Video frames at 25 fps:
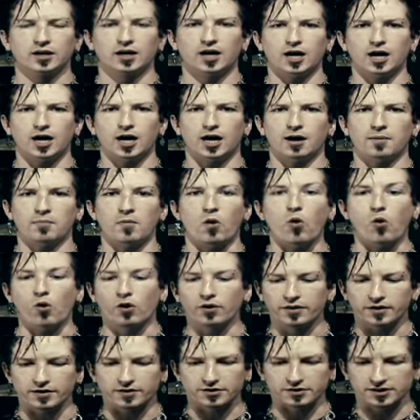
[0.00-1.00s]

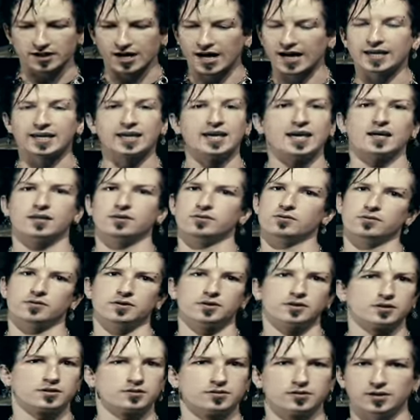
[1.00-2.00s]
Or I can't do
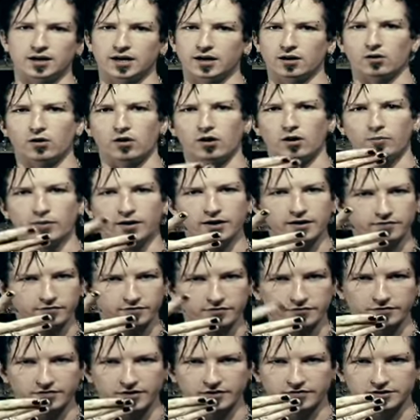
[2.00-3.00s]
this at all, but
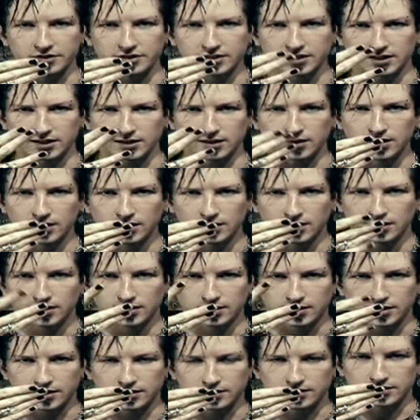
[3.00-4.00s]
if you've ever seen this